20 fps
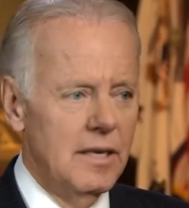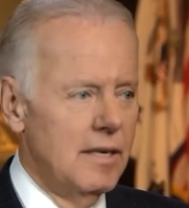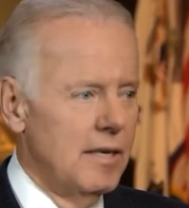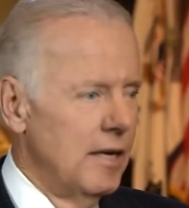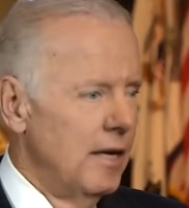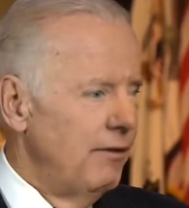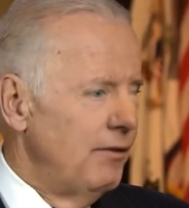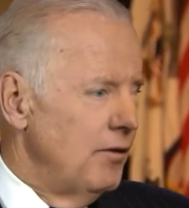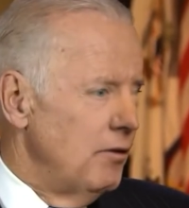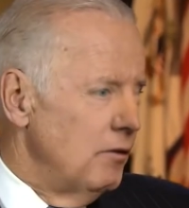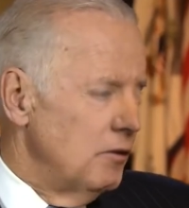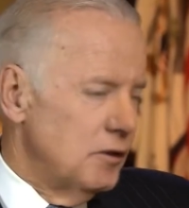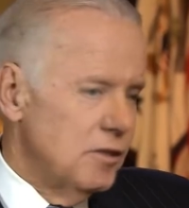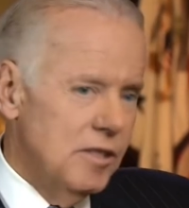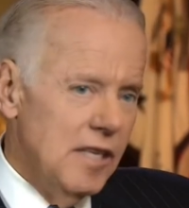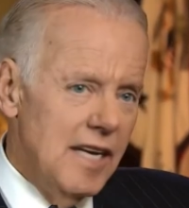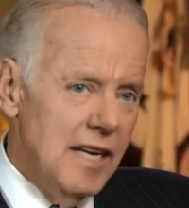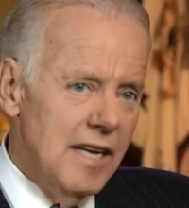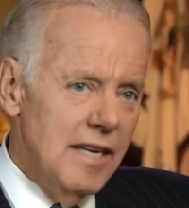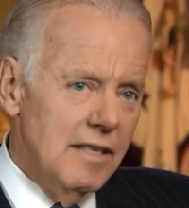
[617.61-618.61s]
If you
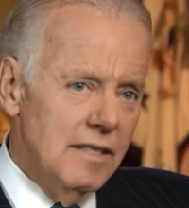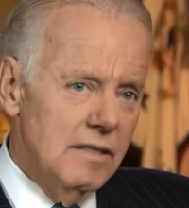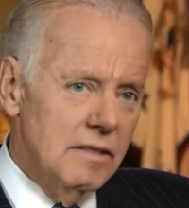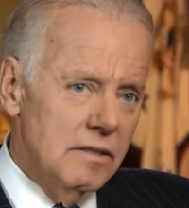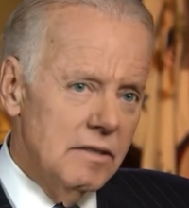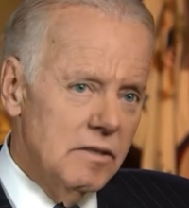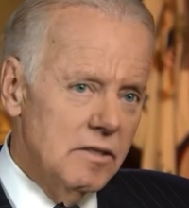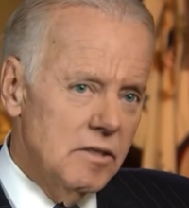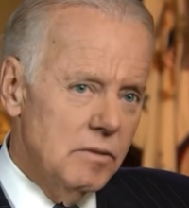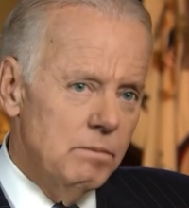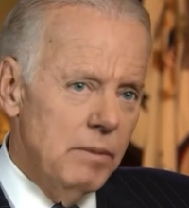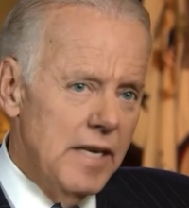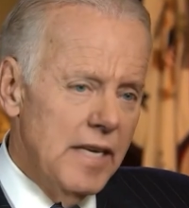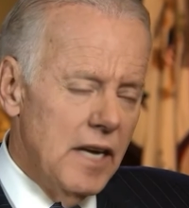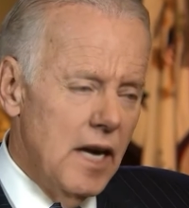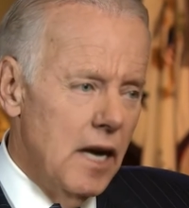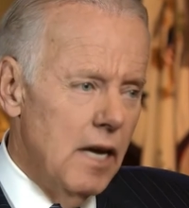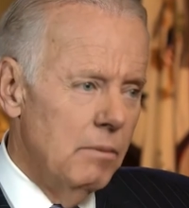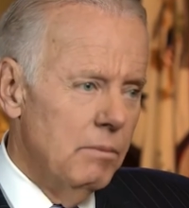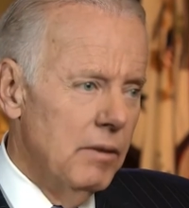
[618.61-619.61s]
see it, speak
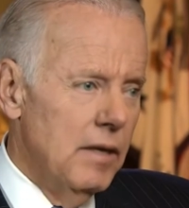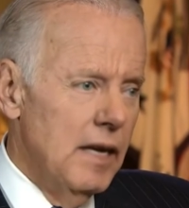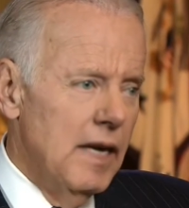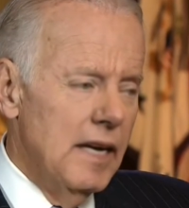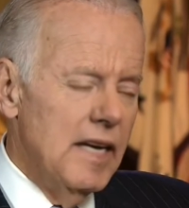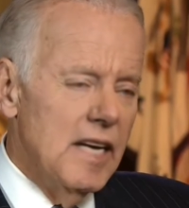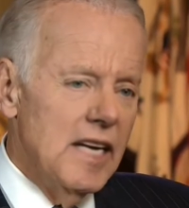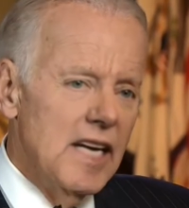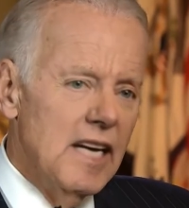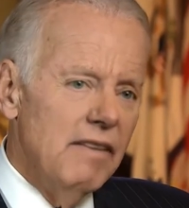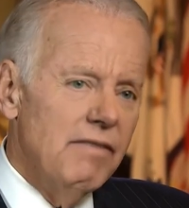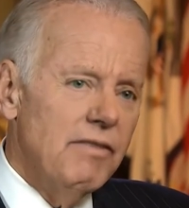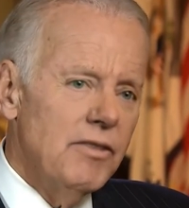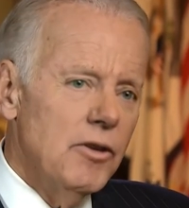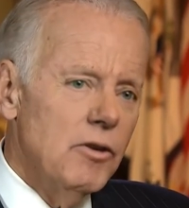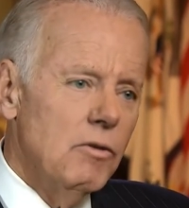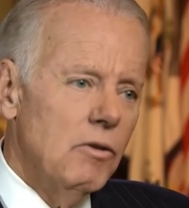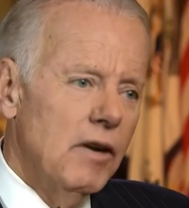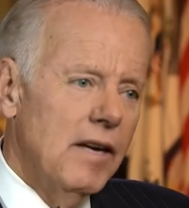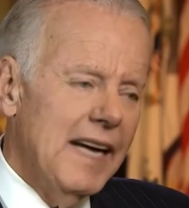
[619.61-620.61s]
up. If
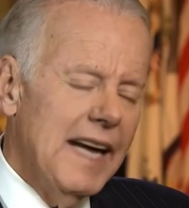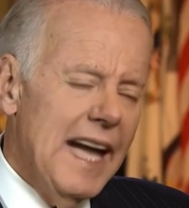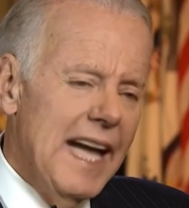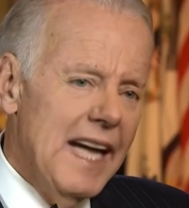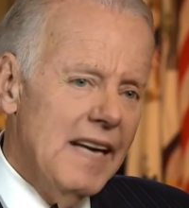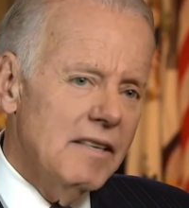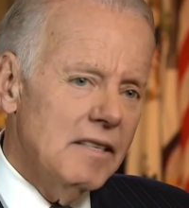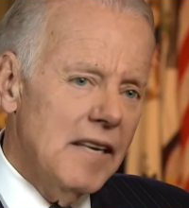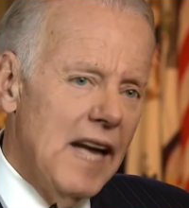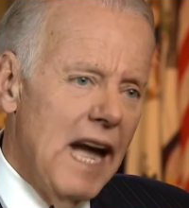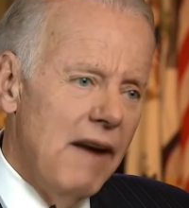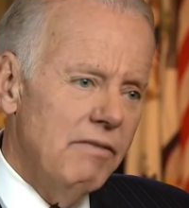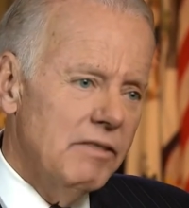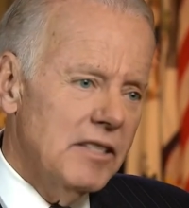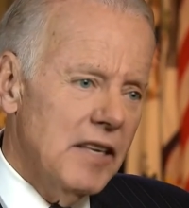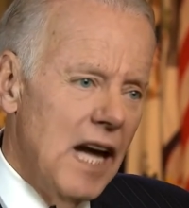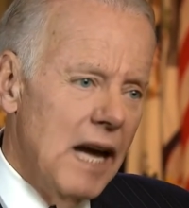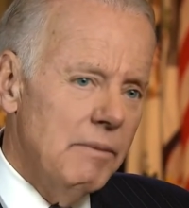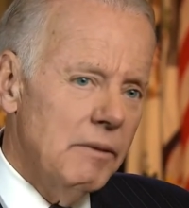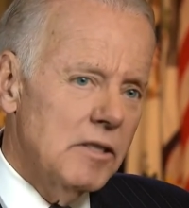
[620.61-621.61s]
you can't have
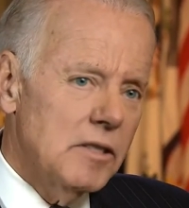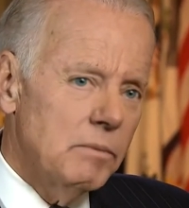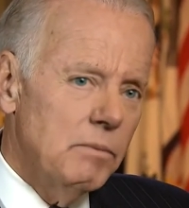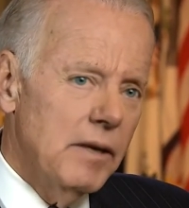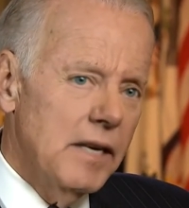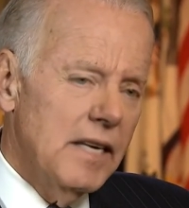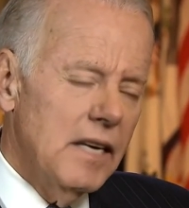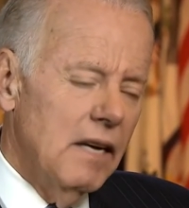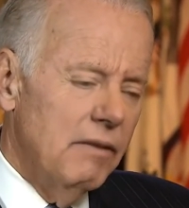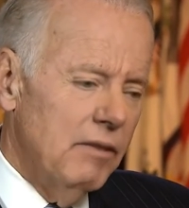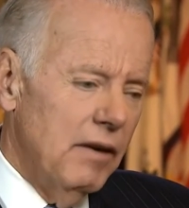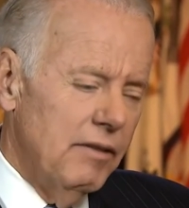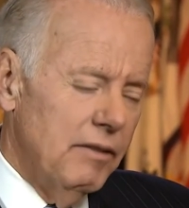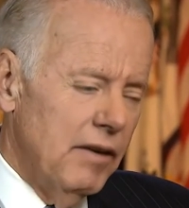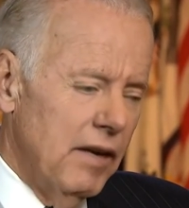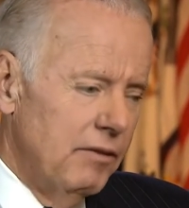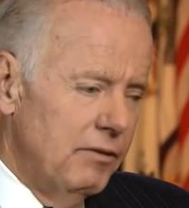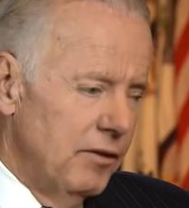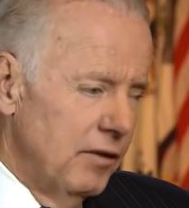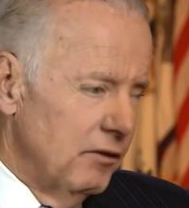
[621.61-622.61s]
time to speak up,
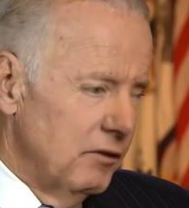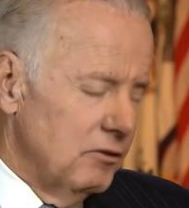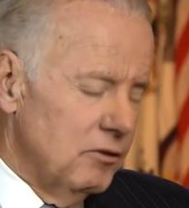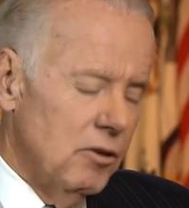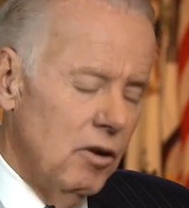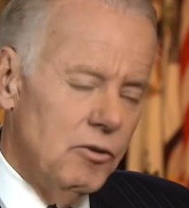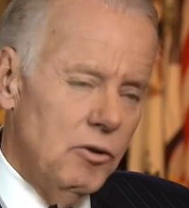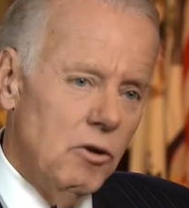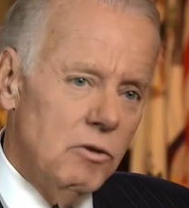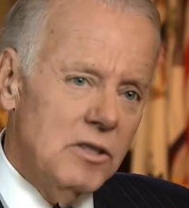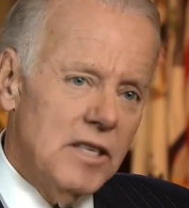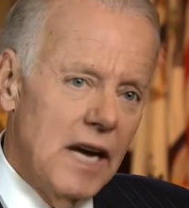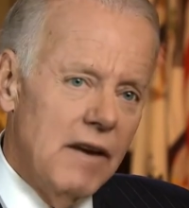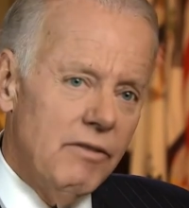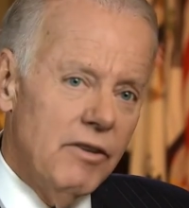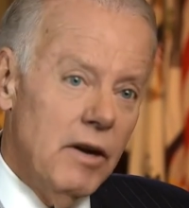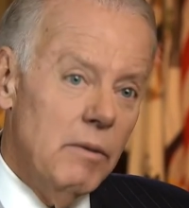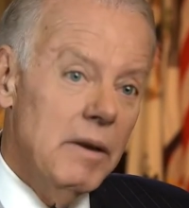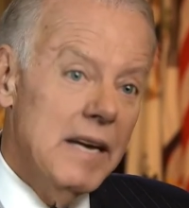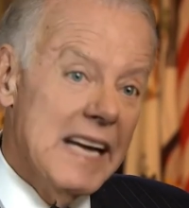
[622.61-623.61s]
if there's no time
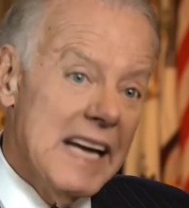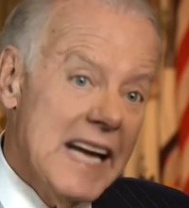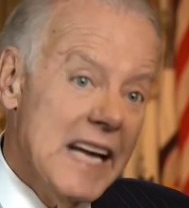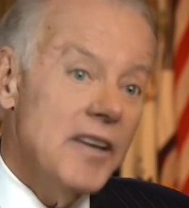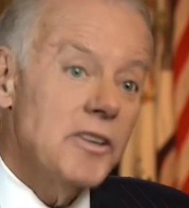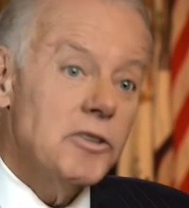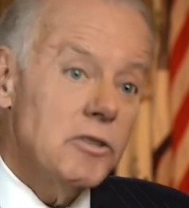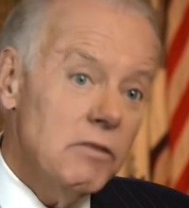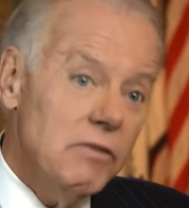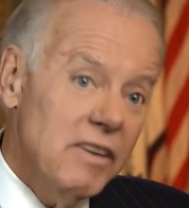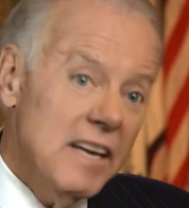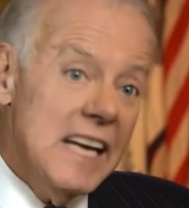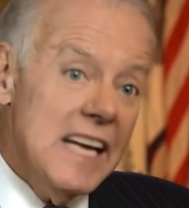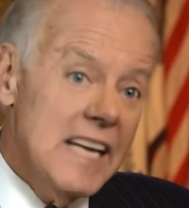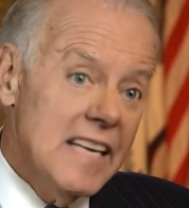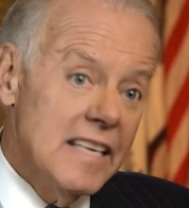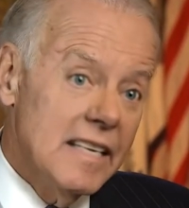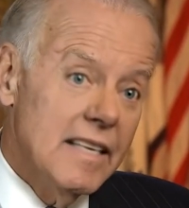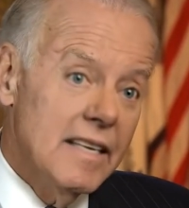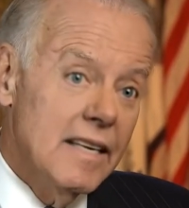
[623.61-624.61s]
for help,
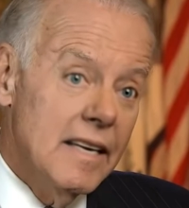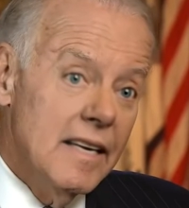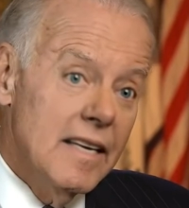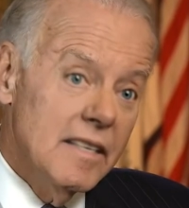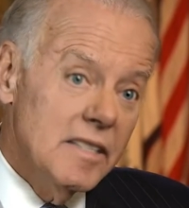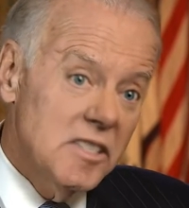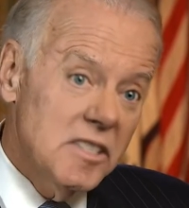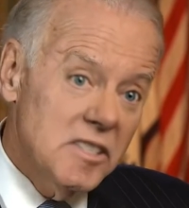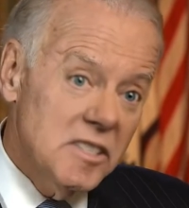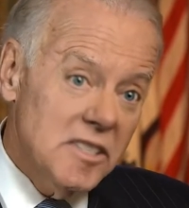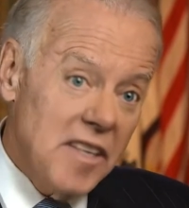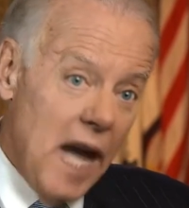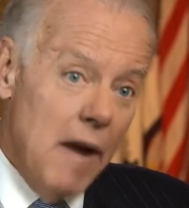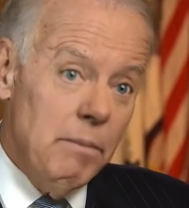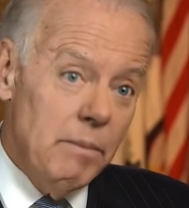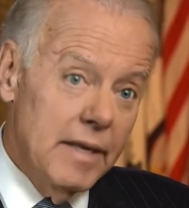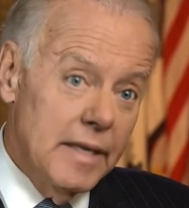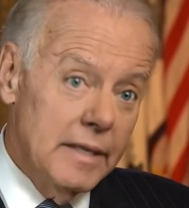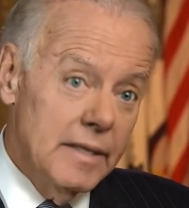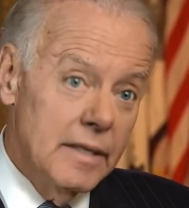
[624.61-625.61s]
intervene.
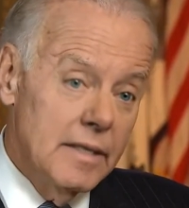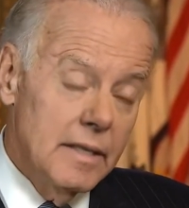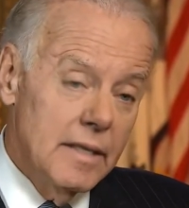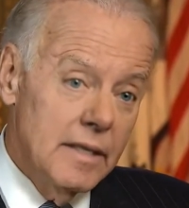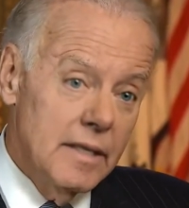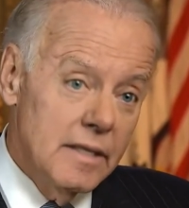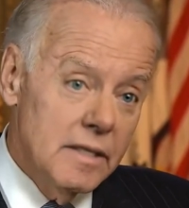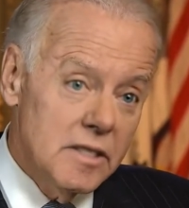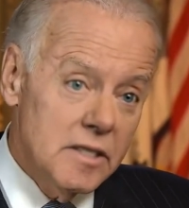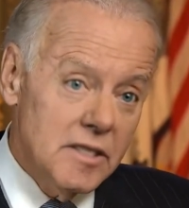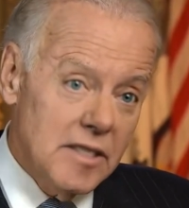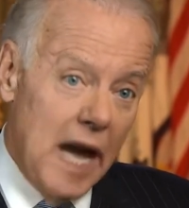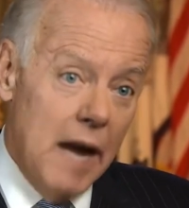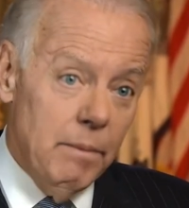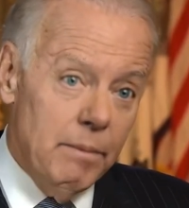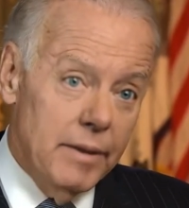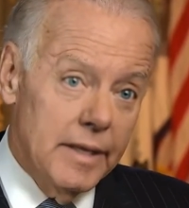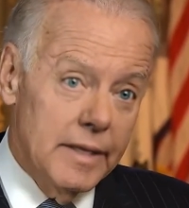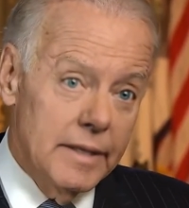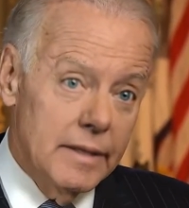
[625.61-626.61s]
Stop it.
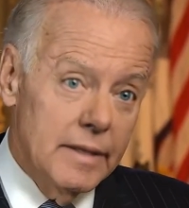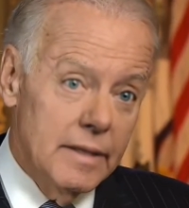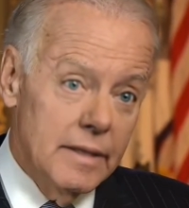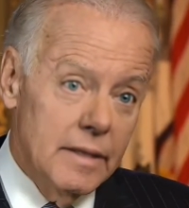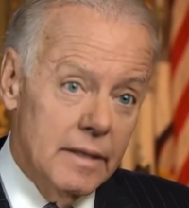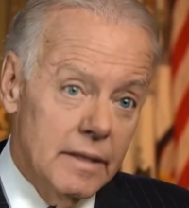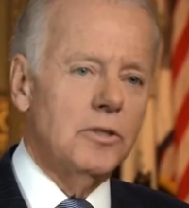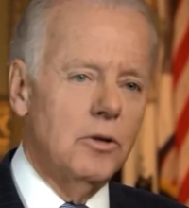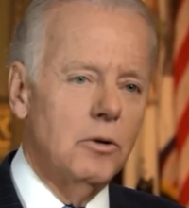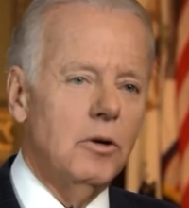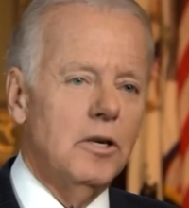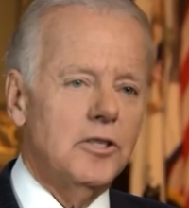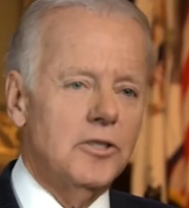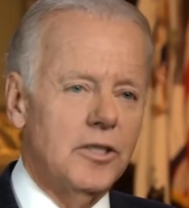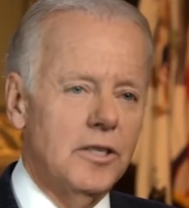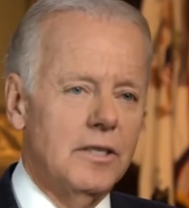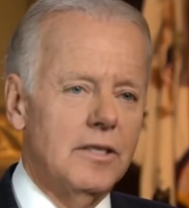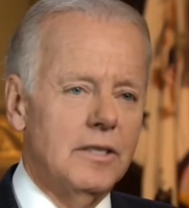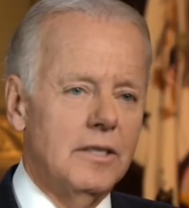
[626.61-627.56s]
Stop it. The question.